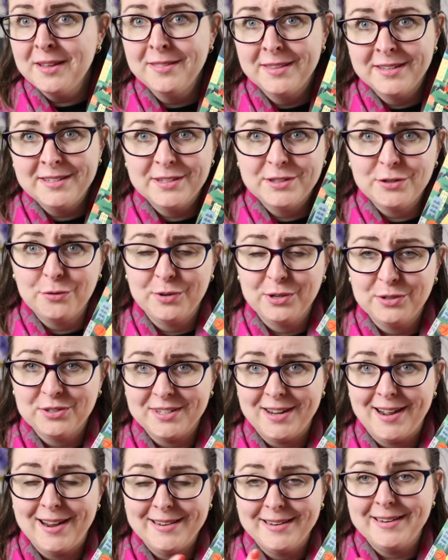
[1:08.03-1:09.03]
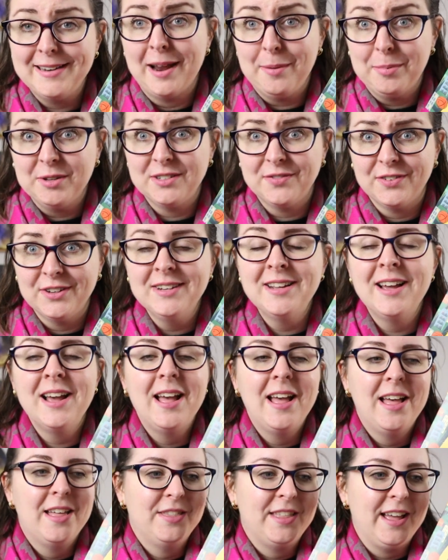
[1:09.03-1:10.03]
This is a real sign in Abbotsford
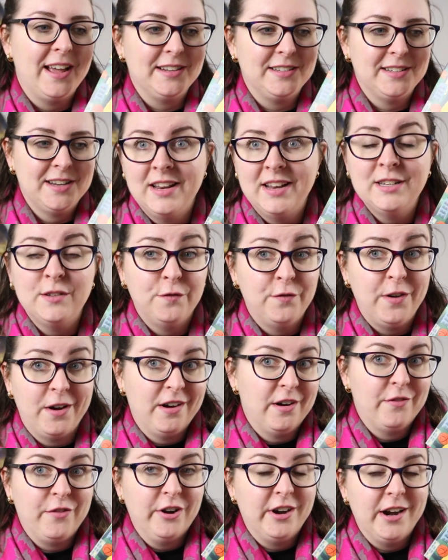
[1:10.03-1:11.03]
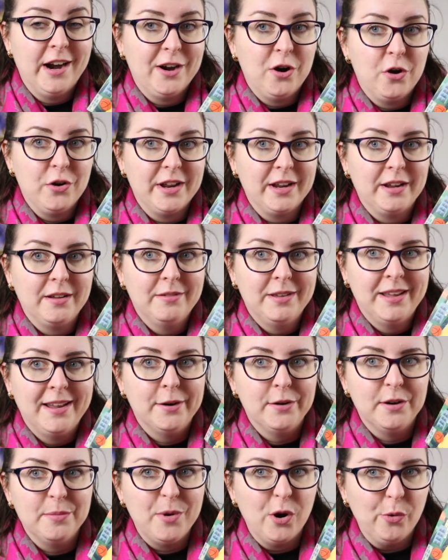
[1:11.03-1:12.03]
that is very, very iconic
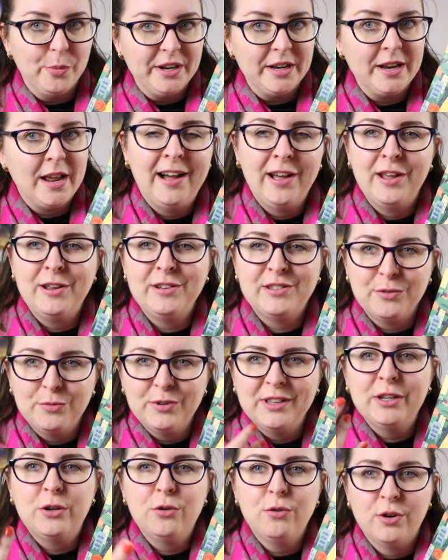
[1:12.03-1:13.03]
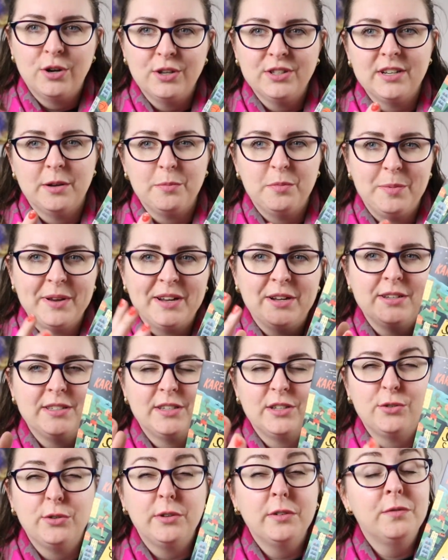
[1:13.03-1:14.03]
here in Melbourne. It's a really cool concept because
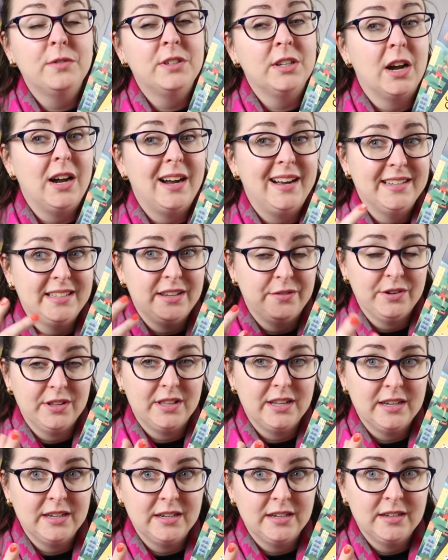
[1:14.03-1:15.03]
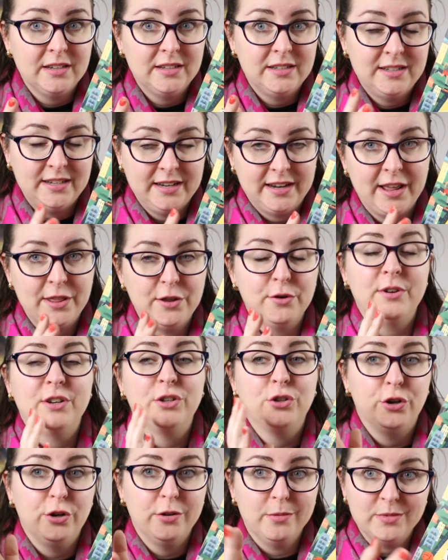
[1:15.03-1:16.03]
it sort of ties everything together in
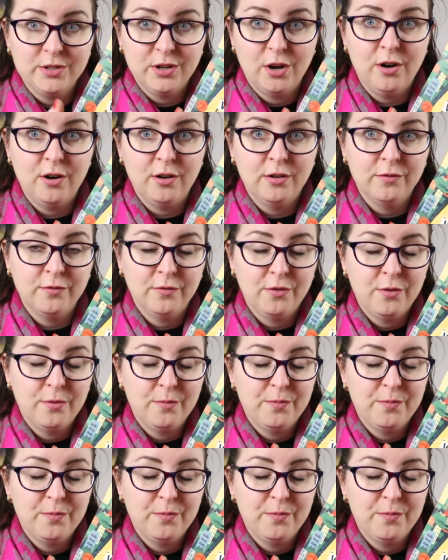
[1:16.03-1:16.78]
terms of